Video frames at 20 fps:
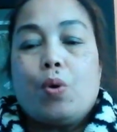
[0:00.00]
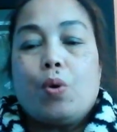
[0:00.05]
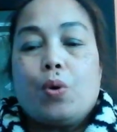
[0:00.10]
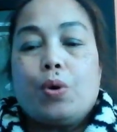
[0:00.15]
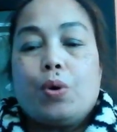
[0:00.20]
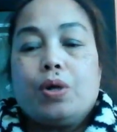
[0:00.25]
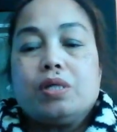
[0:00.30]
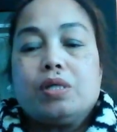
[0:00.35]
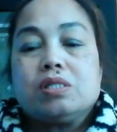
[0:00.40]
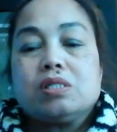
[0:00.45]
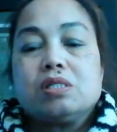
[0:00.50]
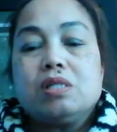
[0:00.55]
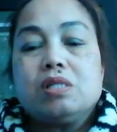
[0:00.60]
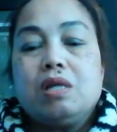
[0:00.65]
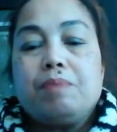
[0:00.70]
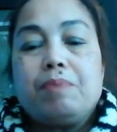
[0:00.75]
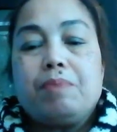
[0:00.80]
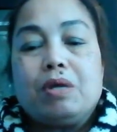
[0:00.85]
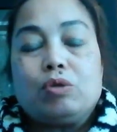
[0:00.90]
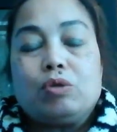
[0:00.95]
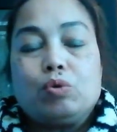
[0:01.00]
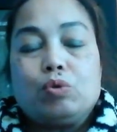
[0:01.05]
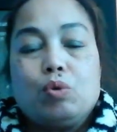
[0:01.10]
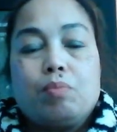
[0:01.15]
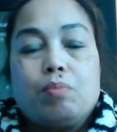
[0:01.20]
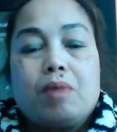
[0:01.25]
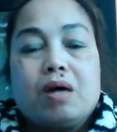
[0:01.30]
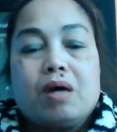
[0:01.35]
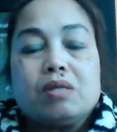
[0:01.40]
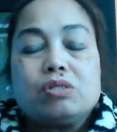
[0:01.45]
or sleeping too
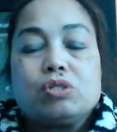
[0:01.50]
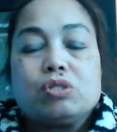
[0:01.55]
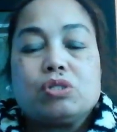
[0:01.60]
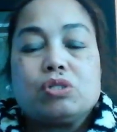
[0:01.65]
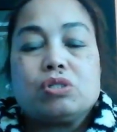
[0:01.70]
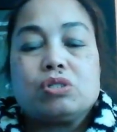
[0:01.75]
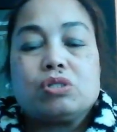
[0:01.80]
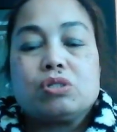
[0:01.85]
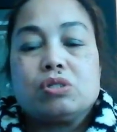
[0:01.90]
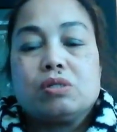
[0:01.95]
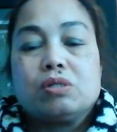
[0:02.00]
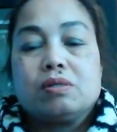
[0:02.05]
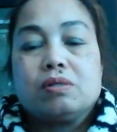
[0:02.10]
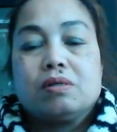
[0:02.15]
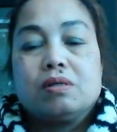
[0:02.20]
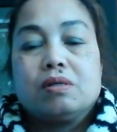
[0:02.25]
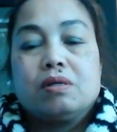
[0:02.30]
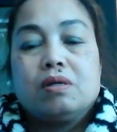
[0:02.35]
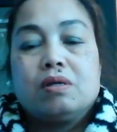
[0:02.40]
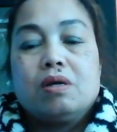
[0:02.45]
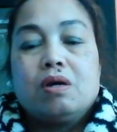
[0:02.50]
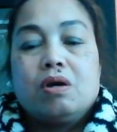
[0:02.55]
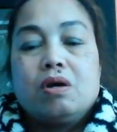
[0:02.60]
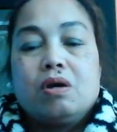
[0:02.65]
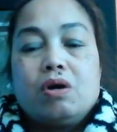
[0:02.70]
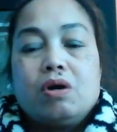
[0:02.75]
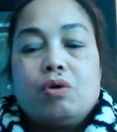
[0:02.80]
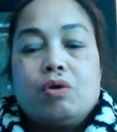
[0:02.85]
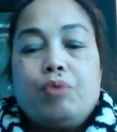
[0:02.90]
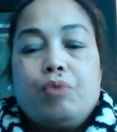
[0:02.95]
much,
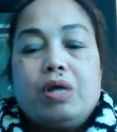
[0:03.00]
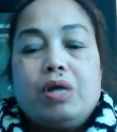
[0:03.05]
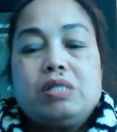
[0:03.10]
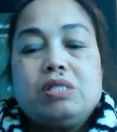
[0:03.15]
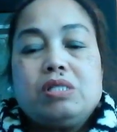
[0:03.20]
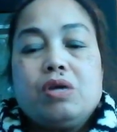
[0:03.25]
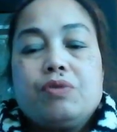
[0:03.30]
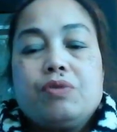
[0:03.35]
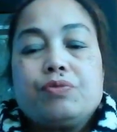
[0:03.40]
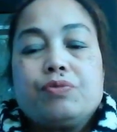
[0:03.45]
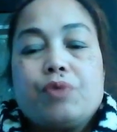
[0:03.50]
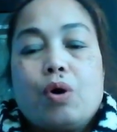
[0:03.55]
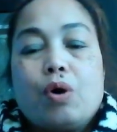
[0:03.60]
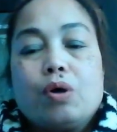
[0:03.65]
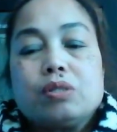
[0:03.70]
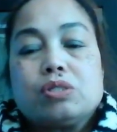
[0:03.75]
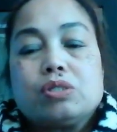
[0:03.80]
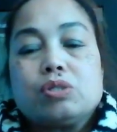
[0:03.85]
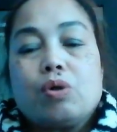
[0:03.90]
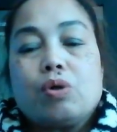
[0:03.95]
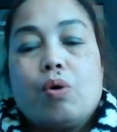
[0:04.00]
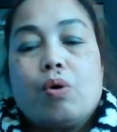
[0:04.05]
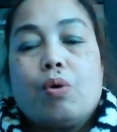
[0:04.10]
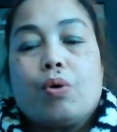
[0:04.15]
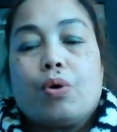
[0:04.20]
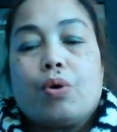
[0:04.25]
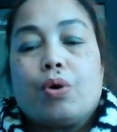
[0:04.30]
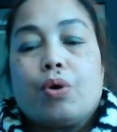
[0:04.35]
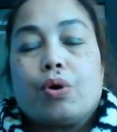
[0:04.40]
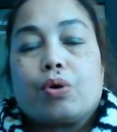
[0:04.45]
racing thoughts
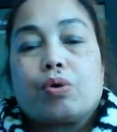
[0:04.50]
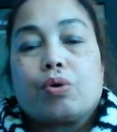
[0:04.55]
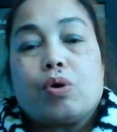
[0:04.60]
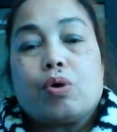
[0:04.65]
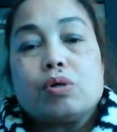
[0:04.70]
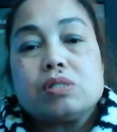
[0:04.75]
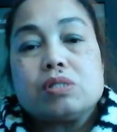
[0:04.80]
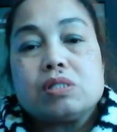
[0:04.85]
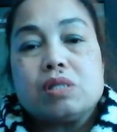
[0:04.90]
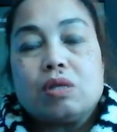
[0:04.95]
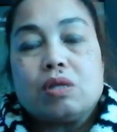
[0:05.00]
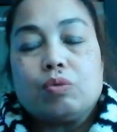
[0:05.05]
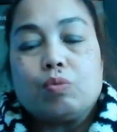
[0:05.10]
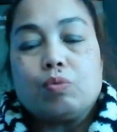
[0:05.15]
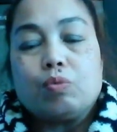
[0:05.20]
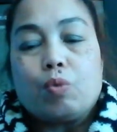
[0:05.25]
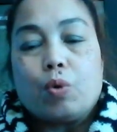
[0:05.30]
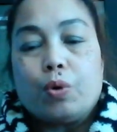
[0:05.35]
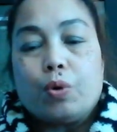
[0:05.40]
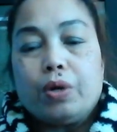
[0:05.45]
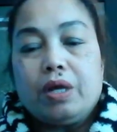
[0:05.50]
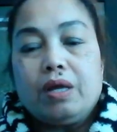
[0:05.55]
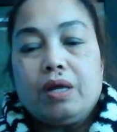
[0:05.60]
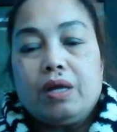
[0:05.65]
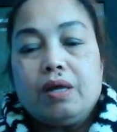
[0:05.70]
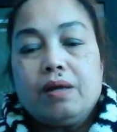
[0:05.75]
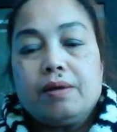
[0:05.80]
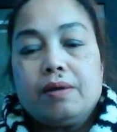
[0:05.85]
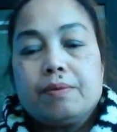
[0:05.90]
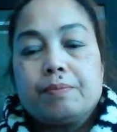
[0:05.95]
or constant
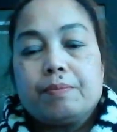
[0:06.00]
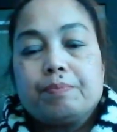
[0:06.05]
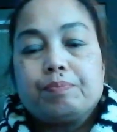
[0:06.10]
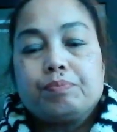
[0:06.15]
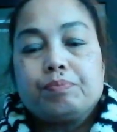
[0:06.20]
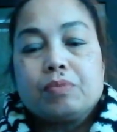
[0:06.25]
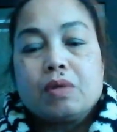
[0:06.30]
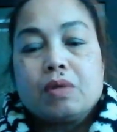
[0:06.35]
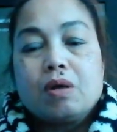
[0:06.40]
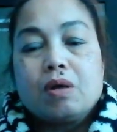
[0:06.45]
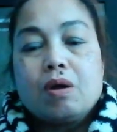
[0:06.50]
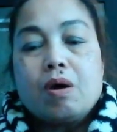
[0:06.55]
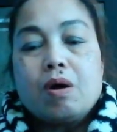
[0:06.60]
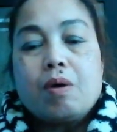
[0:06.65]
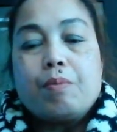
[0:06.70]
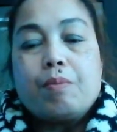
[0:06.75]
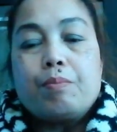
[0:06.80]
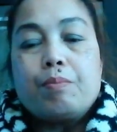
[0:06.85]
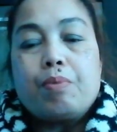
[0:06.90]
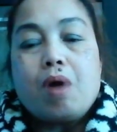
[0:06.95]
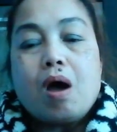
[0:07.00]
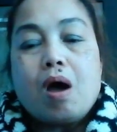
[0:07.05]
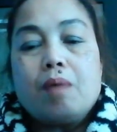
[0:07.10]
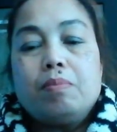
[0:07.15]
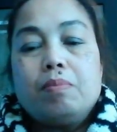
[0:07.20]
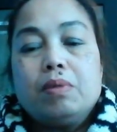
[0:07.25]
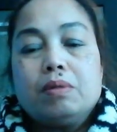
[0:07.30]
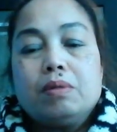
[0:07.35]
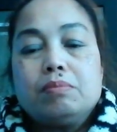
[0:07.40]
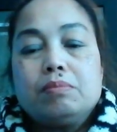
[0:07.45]
worry,
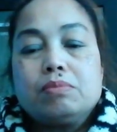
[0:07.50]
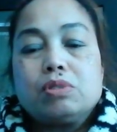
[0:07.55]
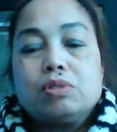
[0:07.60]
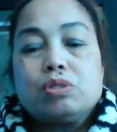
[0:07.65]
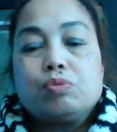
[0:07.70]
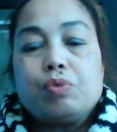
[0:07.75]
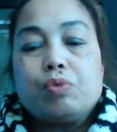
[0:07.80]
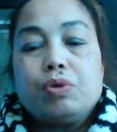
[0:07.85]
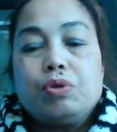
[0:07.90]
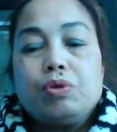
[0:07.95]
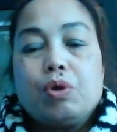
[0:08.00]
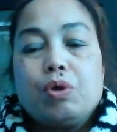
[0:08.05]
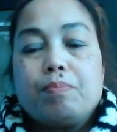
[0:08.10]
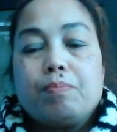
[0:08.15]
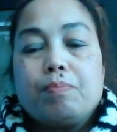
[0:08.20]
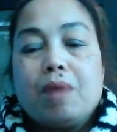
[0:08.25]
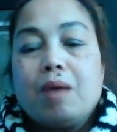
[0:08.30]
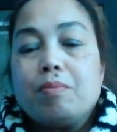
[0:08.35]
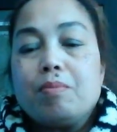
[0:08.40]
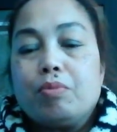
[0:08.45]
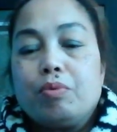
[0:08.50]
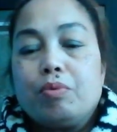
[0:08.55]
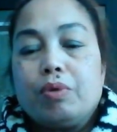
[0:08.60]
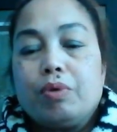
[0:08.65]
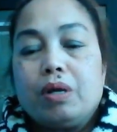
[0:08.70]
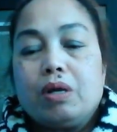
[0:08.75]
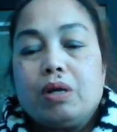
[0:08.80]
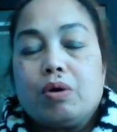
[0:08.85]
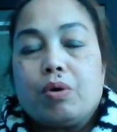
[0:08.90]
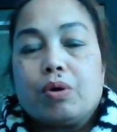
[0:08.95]
problems with your
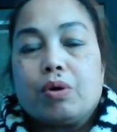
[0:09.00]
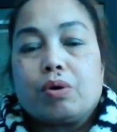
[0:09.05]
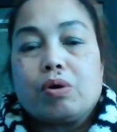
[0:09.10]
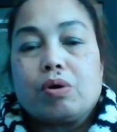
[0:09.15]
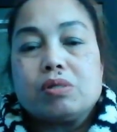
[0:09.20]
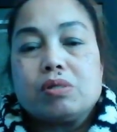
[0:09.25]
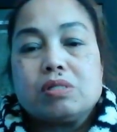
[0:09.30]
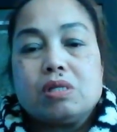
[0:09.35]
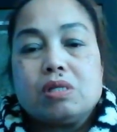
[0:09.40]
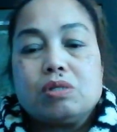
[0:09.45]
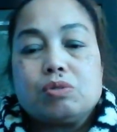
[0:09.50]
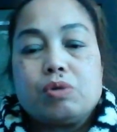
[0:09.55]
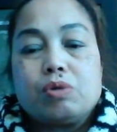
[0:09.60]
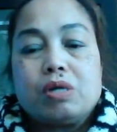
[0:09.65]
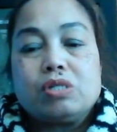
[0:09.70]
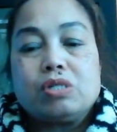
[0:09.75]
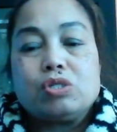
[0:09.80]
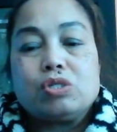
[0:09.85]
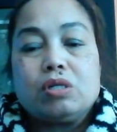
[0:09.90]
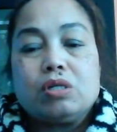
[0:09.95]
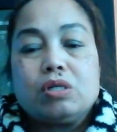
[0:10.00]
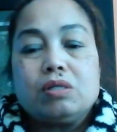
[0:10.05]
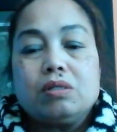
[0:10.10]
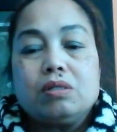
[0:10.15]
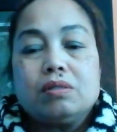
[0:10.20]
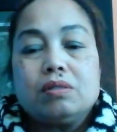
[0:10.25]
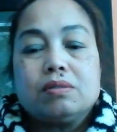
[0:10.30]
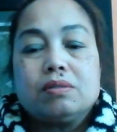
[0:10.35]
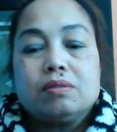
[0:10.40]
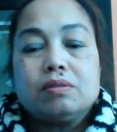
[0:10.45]
memory or concentration,
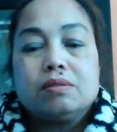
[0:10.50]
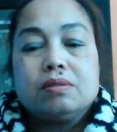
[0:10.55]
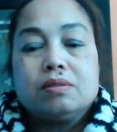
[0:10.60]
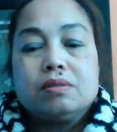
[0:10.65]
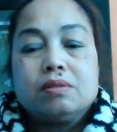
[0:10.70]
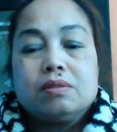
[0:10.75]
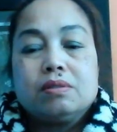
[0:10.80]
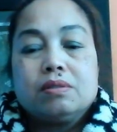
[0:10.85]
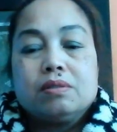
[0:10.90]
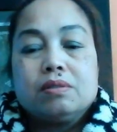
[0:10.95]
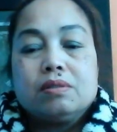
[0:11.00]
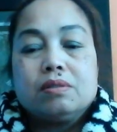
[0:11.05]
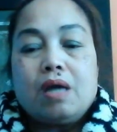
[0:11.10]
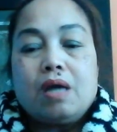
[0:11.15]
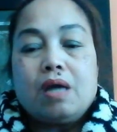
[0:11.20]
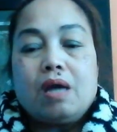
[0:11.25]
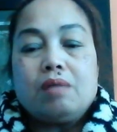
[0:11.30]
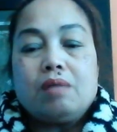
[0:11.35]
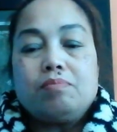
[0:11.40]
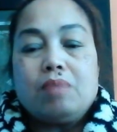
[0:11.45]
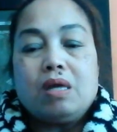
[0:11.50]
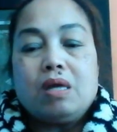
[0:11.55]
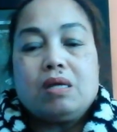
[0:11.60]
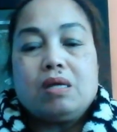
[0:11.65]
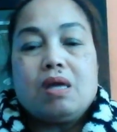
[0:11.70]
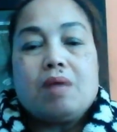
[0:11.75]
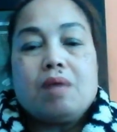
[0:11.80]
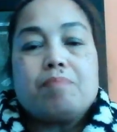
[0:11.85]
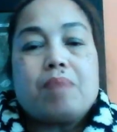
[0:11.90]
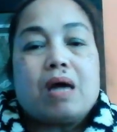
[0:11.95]
and
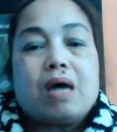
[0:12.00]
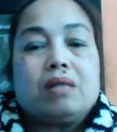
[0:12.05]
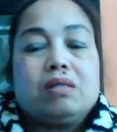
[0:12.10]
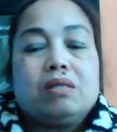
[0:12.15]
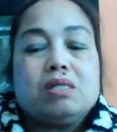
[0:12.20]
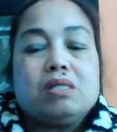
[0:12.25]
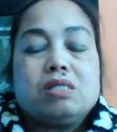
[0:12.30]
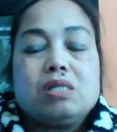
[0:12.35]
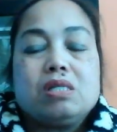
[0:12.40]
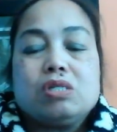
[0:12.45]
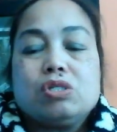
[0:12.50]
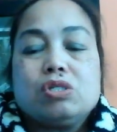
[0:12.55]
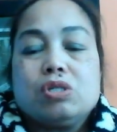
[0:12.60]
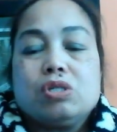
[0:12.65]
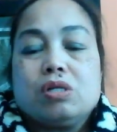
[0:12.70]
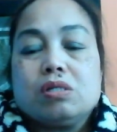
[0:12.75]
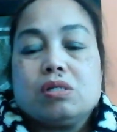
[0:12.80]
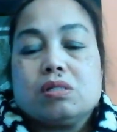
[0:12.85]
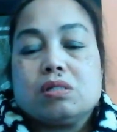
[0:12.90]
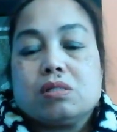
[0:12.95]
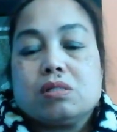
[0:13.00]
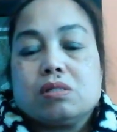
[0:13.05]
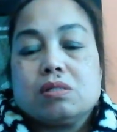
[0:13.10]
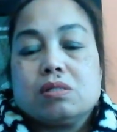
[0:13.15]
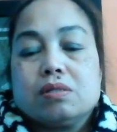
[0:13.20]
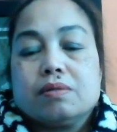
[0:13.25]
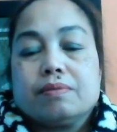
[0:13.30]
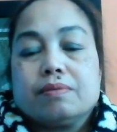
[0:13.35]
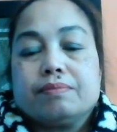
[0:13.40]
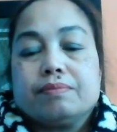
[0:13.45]
making bad
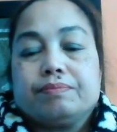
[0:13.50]
decisions.